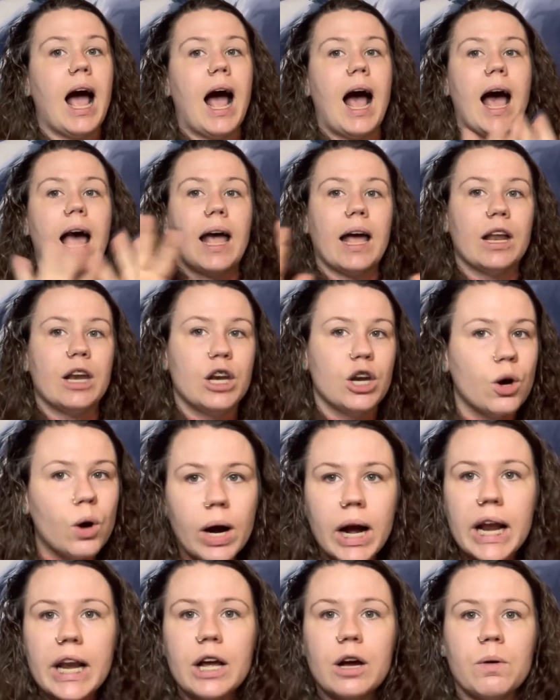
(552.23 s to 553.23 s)
I had no
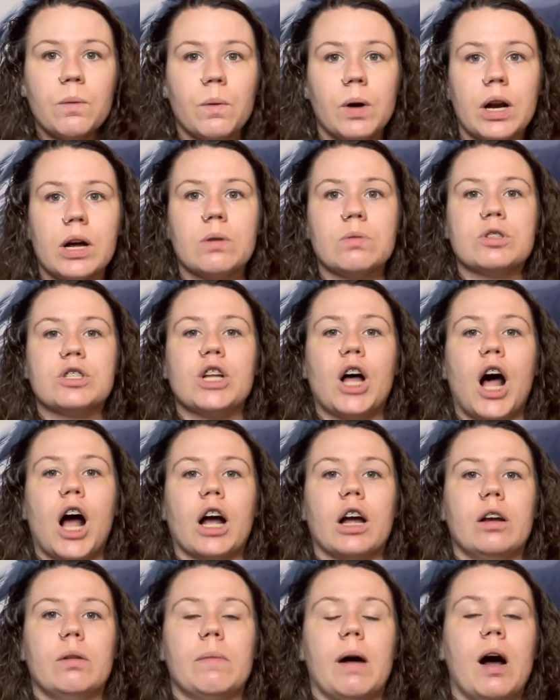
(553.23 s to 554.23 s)
idea what I was
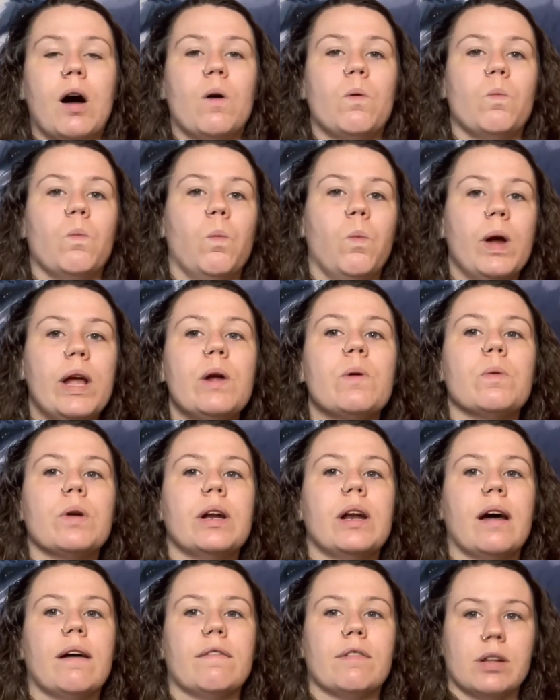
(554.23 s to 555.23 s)
talking about. We were
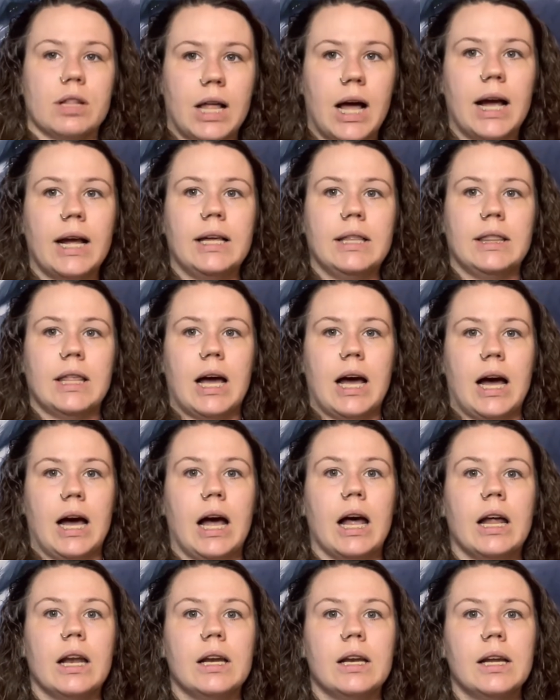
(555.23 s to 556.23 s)
never like
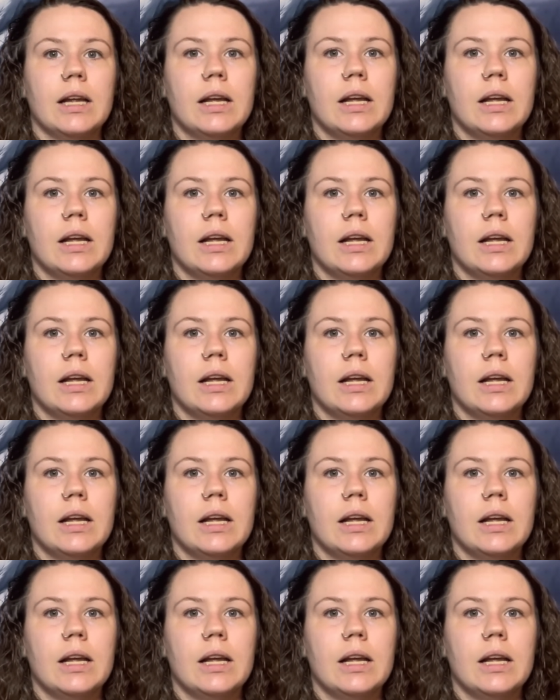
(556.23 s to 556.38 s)
that.